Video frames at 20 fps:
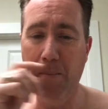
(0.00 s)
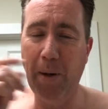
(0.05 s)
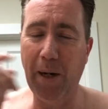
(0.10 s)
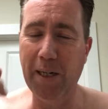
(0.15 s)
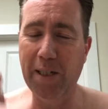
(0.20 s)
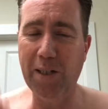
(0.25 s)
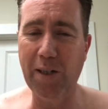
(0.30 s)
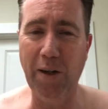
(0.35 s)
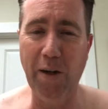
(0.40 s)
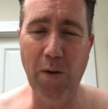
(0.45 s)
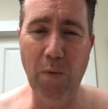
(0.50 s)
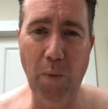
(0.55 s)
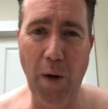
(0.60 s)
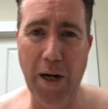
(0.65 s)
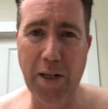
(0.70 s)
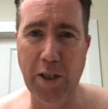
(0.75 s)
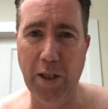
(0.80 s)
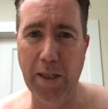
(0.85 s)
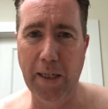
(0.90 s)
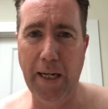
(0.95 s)
But I started
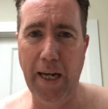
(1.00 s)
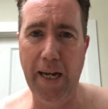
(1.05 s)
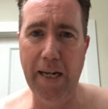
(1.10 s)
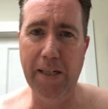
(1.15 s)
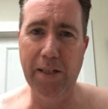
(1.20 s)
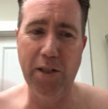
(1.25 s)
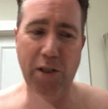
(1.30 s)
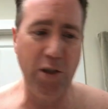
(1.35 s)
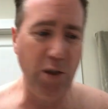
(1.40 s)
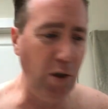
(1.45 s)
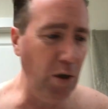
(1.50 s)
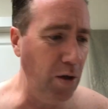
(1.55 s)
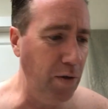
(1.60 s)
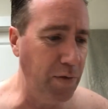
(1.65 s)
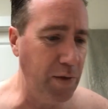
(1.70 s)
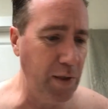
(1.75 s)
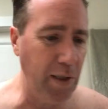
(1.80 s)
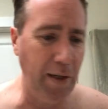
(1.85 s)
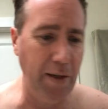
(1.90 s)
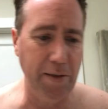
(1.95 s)
watching Ken
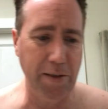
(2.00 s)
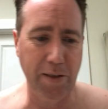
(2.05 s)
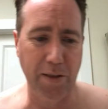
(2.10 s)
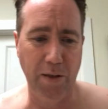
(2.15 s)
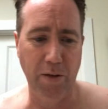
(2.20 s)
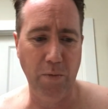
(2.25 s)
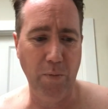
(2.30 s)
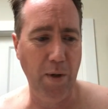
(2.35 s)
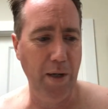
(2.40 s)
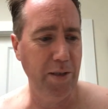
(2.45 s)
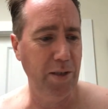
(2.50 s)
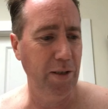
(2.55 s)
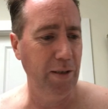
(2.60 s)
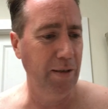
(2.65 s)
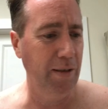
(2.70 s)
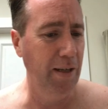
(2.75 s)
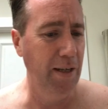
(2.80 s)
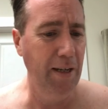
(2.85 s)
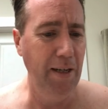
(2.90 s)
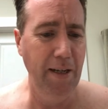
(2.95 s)
Surfs and I started
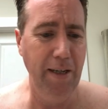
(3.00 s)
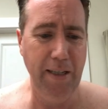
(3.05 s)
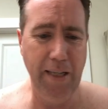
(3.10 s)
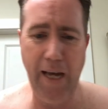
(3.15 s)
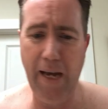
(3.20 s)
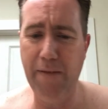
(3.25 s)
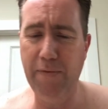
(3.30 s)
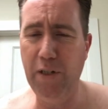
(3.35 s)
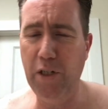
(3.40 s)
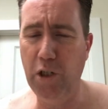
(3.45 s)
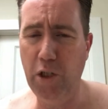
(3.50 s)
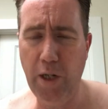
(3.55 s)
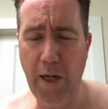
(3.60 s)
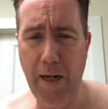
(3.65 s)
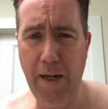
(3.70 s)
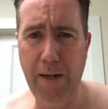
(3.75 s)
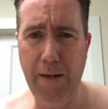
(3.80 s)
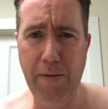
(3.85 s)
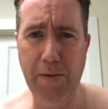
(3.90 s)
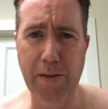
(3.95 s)
watching Kevy
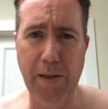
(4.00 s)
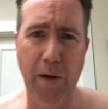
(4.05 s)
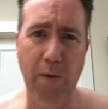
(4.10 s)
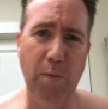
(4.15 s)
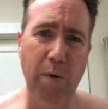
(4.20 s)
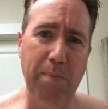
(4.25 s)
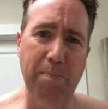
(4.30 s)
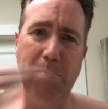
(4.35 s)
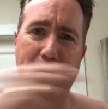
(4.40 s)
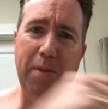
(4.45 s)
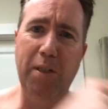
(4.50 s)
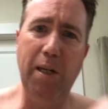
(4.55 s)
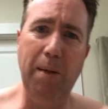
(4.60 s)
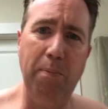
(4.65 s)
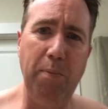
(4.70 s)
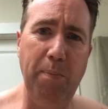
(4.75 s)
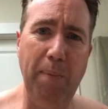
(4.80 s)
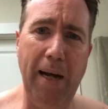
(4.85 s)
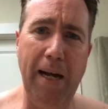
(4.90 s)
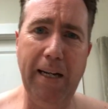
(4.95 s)
Shaves and I went
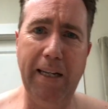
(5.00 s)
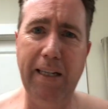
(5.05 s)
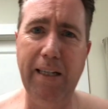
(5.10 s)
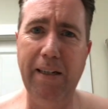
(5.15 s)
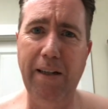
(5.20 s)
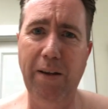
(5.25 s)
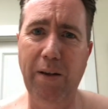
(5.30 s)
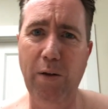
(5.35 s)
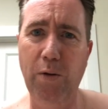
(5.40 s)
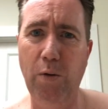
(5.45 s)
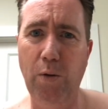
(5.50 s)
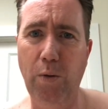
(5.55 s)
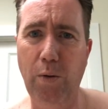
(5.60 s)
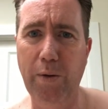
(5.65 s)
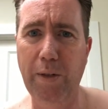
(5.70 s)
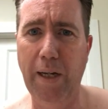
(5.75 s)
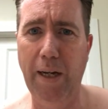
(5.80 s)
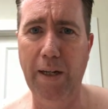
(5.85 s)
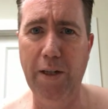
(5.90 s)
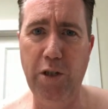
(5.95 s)
dipped back into the
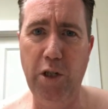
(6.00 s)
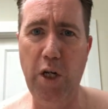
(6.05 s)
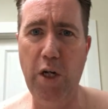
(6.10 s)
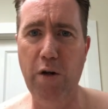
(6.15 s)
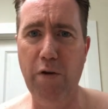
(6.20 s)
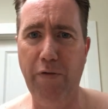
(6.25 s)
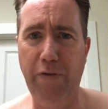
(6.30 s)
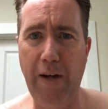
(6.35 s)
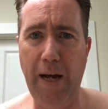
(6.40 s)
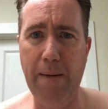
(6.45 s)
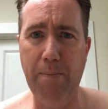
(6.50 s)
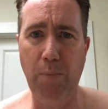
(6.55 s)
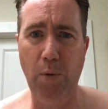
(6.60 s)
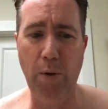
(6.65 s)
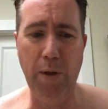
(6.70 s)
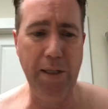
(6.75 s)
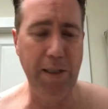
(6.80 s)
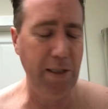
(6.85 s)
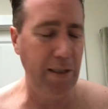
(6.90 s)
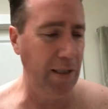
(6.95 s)
old uh, Geo Fat
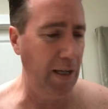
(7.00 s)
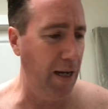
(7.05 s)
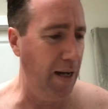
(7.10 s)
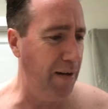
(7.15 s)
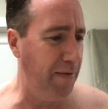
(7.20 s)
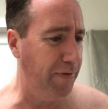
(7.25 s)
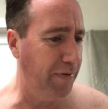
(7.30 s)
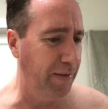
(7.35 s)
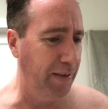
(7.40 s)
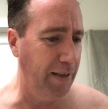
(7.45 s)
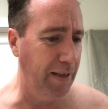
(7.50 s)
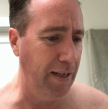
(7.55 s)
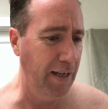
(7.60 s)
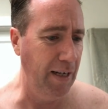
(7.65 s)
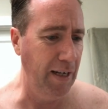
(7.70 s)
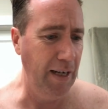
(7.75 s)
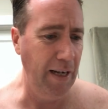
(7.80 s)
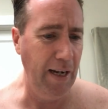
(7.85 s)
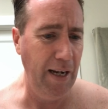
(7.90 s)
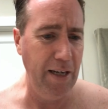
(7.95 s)
Boy stuff and
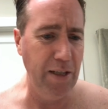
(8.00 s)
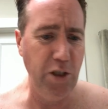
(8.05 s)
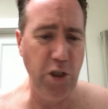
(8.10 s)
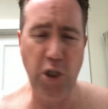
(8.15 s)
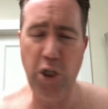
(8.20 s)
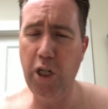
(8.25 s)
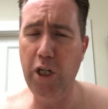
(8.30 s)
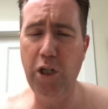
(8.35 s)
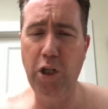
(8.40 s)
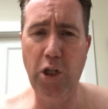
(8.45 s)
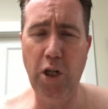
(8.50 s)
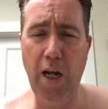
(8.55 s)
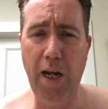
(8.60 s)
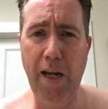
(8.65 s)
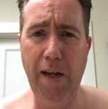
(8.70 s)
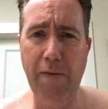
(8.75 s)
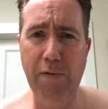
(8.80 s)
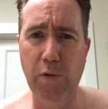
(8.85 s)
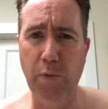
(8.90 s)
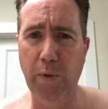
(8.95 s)
and She
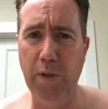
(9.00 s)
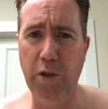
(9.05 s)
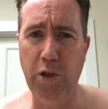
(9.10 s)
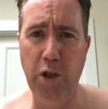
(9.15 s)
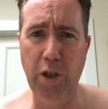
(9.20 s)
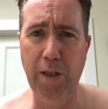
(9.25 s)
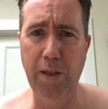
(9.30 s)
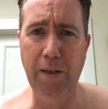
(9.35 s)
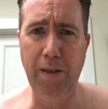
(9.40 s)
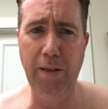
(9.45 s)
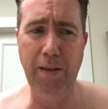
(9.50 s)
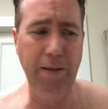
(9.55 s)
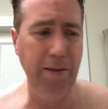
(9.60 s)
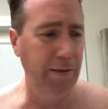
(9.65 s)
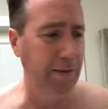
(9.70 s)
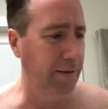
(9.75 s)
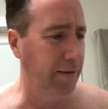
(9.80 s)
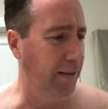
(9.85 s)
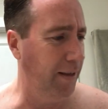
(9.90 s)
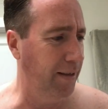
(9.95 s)
Shaves with Jill
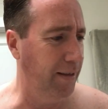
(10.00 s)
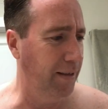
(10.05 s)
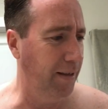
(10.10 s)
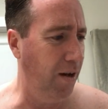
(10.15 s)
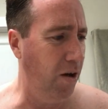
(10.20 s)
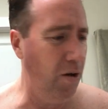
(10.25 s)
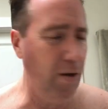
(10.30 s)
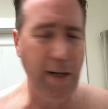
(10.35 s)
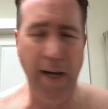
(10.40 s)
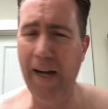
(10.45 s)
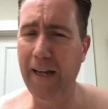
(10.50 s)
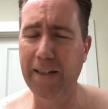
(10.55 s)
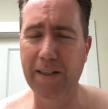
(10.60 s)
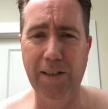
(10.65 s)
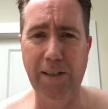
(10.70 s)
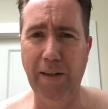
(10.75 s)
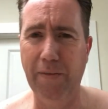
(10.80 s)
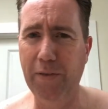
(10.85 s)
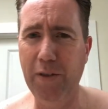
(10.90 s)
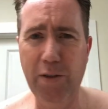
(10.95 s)
and and all kind of
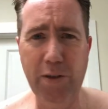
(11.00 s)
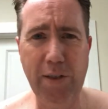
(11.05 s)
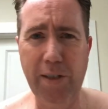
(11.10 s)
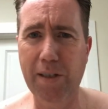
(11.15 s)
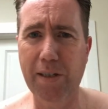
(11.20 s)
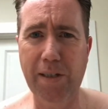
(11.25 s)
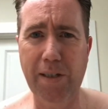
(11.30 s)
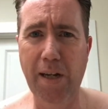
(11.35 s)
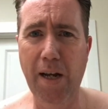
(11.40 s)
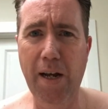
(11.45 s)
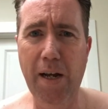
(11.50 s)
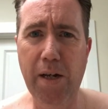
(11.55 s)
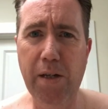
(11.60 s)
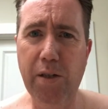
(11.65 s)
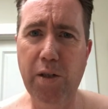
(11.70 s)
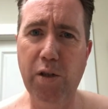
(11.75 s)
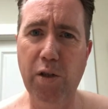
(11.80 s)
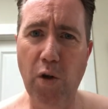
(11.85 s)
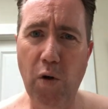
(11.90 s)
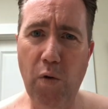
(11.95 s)
stuff. There's just
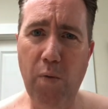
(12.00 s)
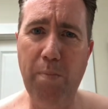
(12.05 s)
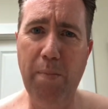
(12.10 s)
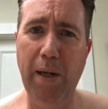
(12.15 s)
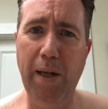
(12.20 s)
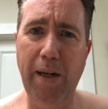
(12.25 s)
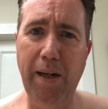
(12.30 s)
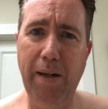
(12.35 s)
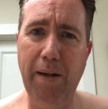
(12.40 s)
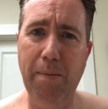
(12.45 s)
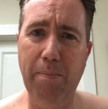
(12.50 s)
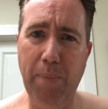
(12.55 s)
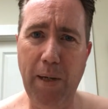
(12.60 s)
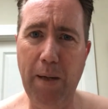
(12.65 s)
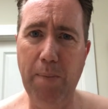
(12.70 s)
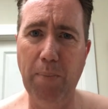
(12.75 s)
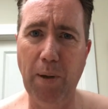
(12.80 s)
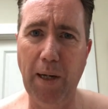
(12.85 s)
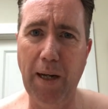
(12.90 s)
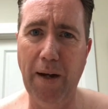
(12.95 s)
so many
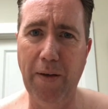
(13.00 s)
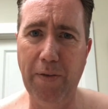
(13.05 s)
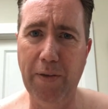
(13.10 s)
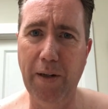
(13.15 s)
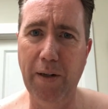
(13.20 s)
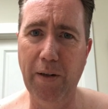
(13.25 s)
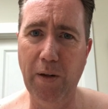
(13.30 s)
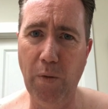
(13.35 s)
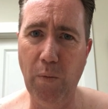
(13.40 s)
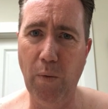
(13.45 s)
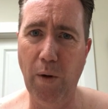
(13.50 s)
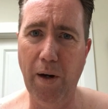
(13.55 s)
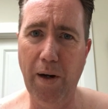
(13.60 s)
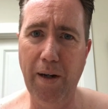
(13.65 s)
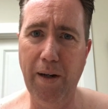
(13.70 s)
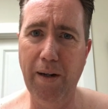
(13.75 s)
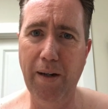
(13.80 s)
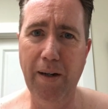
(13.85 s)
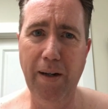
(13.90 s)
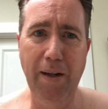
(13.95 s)
people out there that want
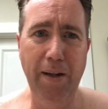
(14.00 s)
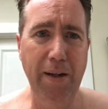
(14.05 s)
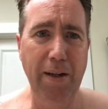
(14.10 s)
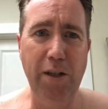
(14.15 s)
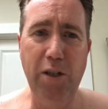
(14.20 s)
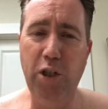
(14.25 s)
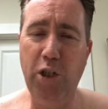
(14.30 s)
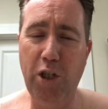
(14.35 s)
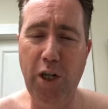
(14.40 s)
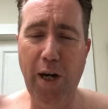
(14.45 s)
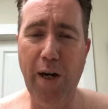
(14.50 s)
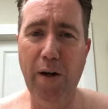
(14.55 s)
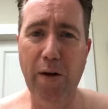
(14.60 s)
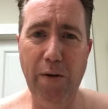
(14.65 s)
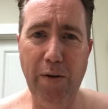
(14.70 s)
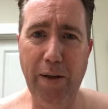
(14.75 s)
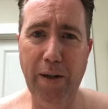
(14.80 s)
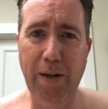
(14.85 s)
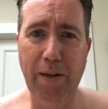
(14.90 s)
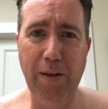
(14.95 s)
to
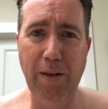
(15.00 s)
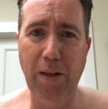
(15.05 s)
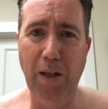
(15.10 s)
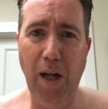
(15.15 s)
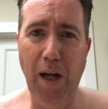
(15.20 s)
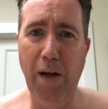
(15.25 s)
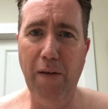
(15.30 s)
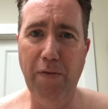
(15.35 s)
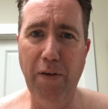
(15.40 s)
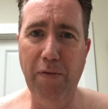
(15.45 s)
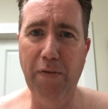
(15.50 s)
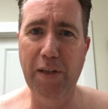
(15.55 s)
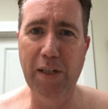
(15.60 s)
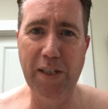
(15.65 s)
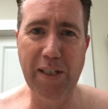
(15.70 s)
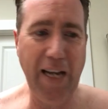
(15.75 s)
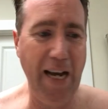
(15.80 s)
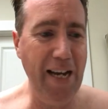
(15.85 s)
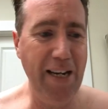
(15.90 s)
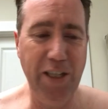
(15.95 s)
share their love of
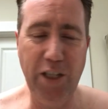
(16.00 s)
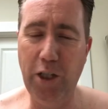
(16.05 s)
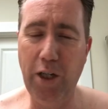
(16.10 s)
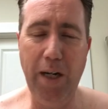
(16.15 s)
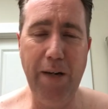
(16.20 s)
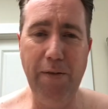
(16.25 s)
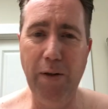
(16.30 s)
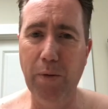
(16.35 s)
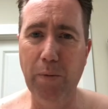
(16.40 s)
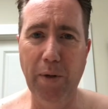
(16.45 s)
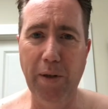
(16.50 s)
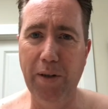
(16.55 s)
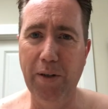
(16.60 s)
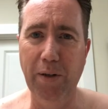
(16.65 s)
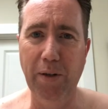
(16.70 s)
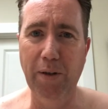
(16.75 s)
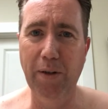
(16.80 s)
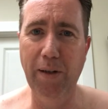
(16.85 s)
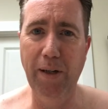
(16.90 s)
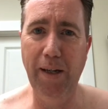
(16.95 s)
this kind of shaving with
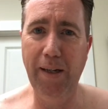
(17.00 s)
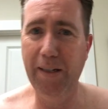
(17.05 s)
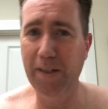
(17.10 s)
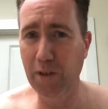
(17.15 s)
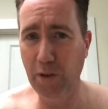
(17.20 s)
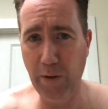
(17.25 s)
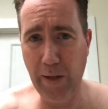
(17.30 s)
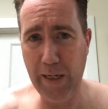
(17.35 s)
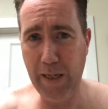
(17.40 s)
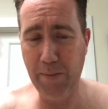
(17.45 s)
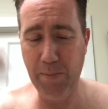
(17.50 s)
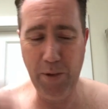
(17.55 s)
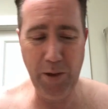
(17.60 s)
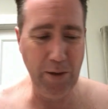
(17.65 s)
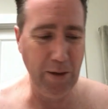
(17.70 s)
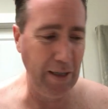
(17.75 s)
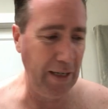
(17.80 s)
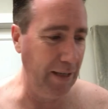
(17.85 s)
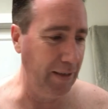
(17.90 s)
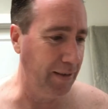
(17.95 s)
you. And it's a great
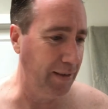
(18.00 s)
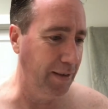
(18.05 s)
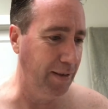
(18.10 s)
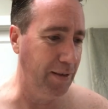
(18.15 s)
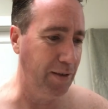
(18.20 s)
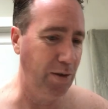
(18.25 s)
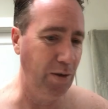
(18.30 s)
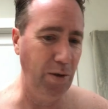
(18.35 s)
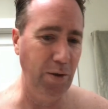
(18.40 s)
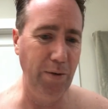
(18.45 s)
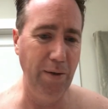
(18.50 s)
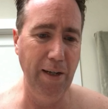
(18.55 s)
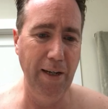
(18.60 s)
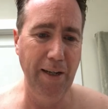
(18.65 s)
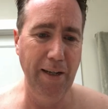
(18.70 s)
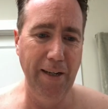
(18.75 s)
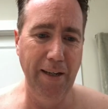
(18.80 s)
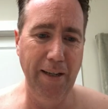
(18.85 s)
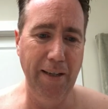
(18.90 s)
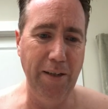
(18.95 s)
community out there. So
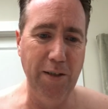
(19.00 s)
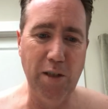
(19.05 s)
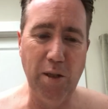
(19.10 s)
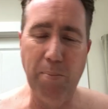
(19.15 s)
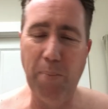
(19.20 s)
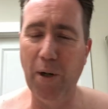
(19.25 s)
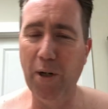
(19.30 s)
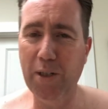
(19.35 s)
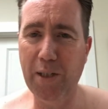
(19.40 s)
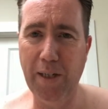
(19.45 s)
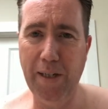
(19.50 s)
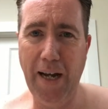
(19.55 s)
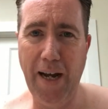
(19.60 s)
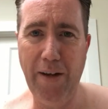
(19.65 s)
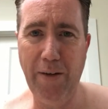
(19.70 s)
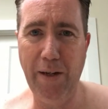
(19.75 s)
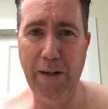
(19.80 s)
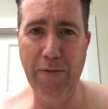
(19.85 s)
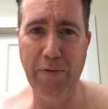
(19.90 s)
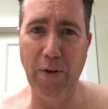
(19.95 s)
there's a
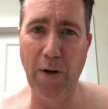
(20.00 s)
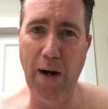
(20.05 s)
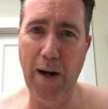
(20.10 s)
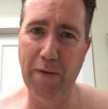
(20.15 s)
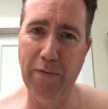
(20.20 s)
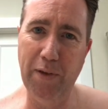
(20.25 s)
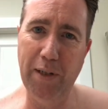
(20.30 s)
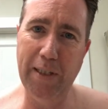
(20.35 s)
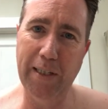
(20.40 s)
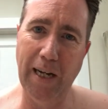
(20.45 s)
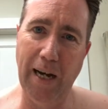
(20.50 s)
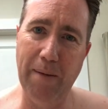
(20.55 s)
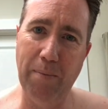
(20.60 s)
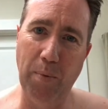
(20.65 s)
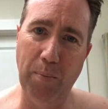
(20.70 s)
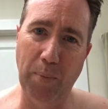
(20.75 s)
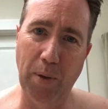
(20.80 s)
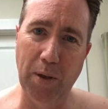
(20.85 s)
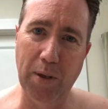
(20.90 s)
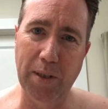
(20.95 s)
personality for every type
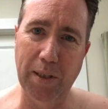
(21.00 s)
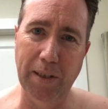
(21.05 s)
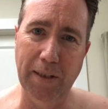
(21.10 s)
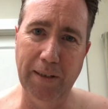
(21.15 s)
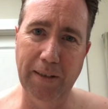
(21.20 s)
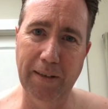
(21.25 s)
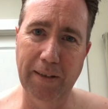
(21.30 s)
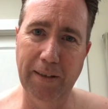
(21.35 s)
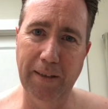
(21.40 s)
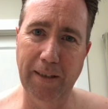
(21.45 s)
of person.